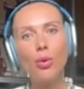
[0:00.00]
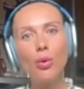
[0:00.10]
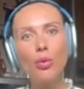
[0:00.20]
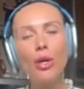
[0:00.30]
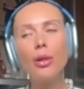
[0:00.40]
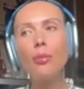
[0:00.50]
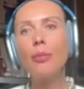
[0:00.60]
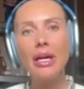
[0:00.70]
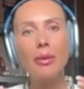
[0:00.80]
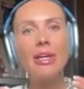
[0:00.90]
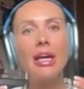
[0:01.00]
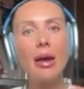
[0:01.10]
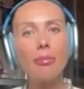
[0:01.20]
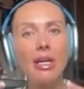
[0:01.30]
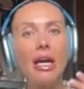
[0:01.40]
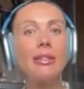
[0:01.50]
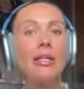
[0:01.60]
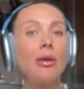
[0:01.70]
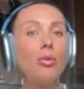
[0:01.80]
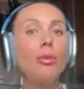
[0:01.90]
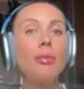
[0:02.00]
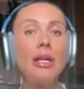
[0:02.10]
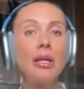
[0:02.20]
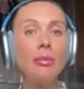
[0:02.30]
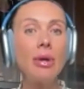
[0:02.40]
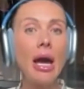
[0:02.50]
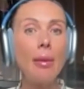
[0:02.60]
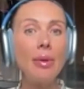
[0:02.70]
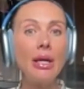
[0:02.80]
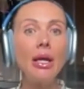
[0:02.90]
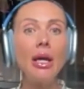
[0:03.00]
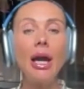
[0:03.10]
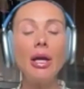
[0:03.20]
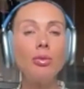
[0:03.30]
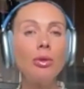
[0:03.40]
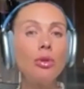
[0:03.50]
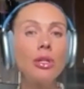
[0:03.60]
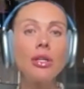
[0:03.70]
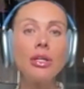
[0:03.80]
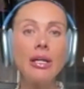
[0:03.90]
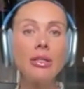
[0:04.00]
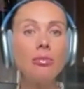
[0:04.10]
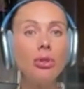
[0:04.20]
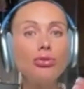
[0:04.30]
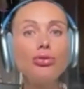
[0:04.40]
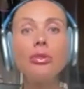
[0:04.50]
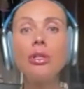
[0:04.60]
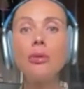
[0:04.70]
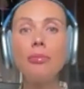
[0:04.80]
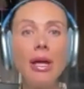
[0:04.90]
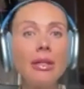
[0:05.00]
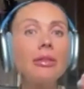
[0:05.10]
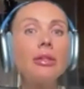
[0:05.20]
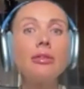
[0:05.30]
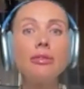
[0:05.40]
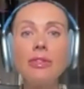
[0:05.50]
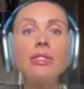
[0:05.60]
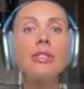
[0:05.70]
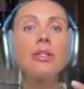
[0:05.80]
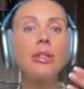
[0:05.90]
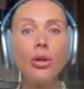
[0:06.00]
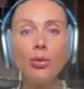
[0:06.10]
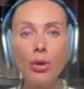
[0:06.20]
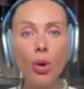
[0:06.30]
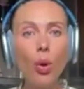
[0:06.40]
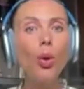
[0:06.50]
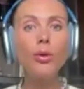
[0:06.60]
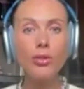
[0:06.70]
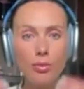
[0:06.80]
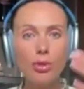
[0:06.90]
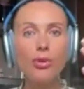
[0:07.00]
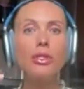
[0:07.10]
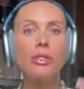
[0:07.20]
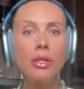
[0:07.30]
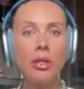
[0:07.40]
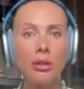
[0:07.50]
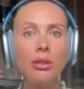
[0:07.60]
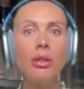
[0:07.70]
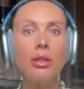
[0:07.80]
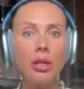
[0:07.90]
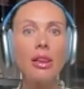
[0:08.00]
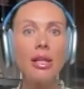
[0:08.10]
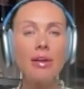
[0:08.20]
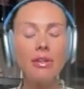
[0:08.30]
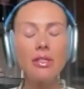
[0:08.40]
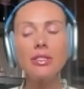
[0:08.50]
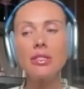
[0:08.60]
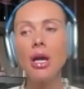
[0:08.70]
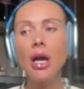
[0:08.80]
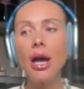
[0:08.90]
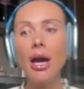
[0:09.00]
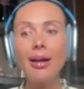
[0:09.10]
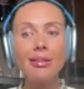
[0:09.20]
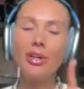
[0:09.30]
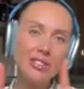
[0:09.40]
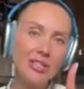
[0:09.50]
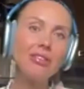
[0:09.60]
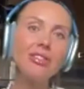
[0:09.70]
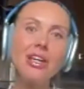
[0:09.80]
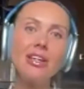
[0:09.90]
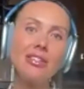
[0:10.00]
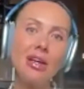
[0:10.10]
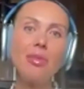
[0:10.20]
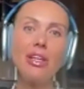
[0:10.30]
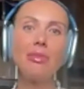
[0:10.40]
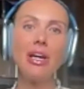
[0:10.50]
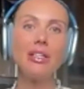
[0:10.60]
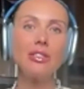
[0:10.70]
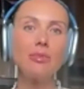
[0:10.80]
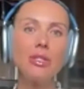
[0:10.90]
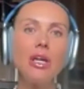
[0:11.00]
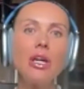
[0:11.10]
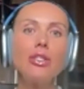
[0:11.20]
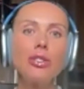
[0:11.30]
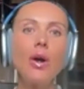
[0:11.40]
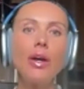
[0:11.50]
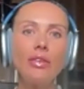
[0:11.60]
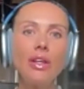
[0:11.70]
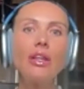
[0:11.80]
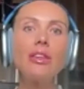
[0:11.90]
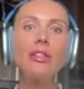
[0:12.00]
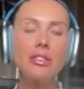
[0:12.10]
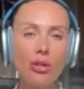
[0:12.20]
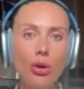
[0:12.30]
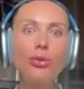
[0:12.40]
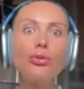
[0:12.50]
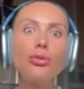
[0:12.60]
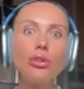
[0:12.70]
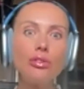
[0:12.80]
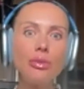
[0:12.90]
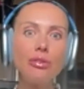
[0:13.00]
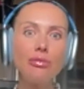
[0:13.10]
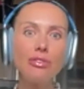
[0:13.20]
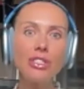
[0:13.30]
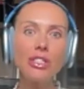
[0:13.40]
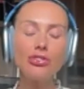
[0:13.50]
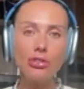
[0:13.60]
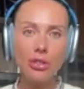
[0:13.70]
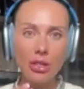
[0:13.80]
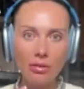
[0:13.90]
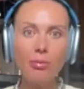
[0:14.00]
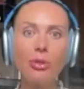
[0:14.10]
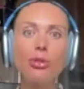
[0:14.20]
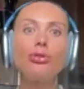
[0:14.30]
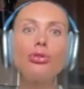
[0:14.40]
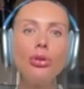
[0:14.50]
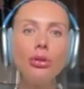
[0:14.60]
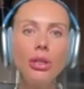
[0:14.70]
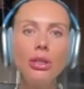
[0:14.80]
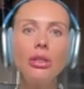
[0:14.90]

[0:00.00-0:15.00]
will make me happy, and I will make him happy. And we will connect emotionally, mentally, physically, on all spiritual levels. And in 7 days, I met my husband. So I think this third rule of manifestation, give up control,